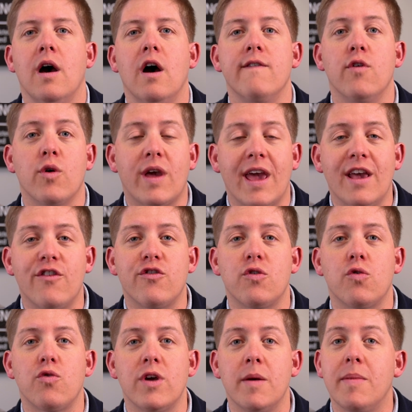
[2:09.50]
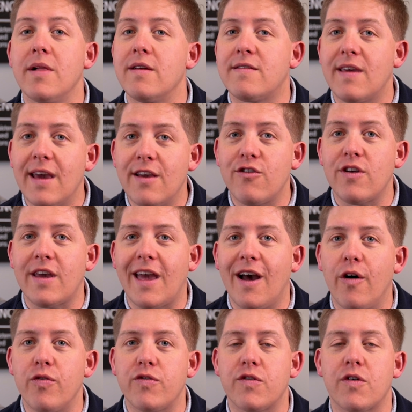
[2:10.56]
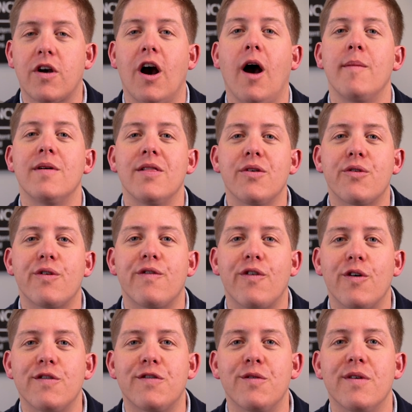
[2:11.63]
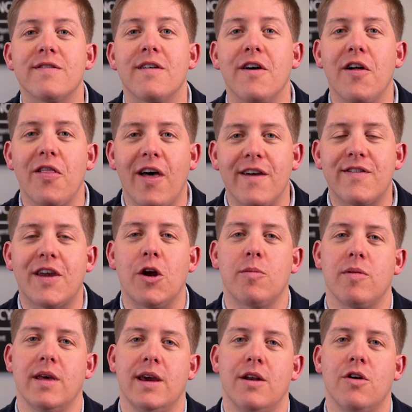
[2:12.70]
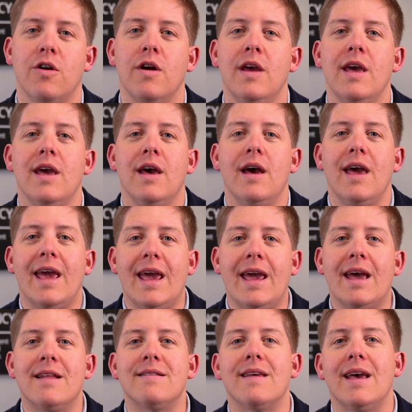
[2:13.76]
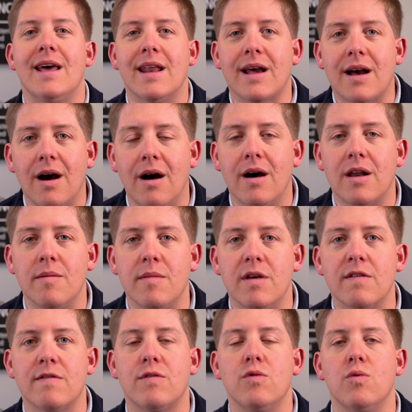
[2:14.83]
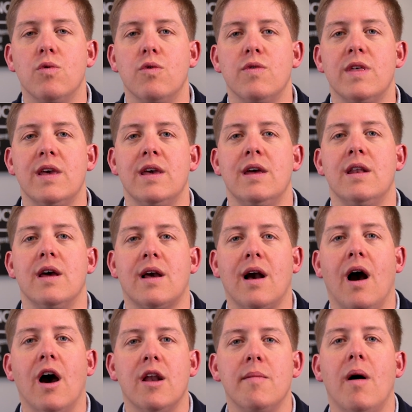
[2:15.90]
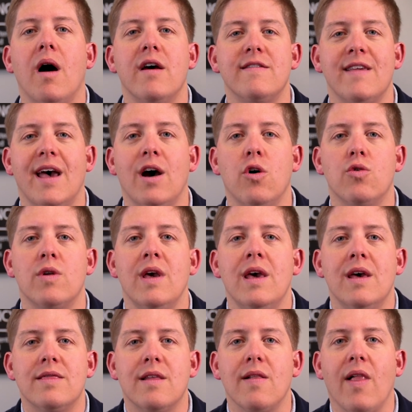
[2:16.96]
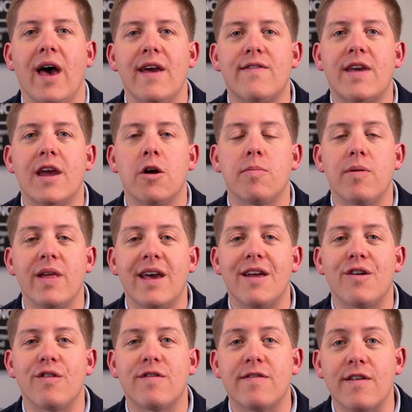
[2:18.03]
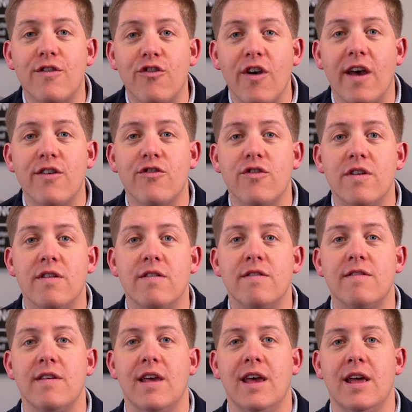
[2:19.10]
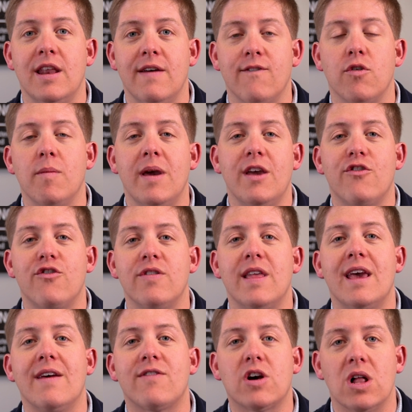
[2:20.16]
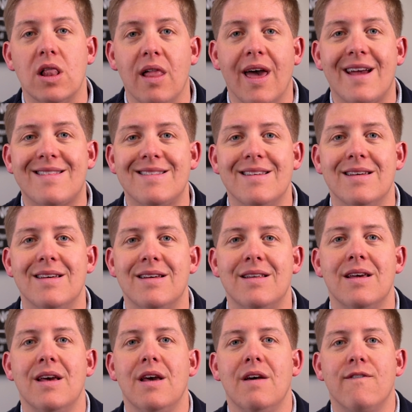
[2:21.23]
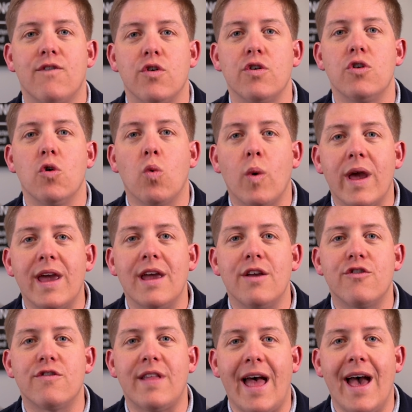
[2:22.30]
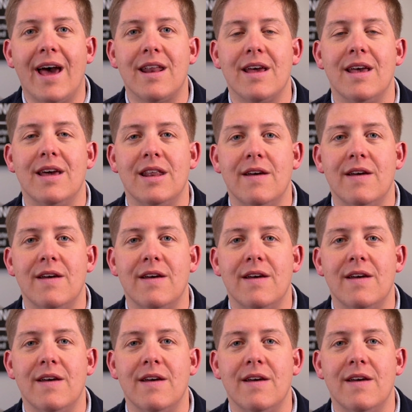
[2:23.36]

a vocational rehabilitation counselor, commonly referred to as a life care planner, and an economist who will then economize out the life care planner's suggestions and information they have collected for your wage data and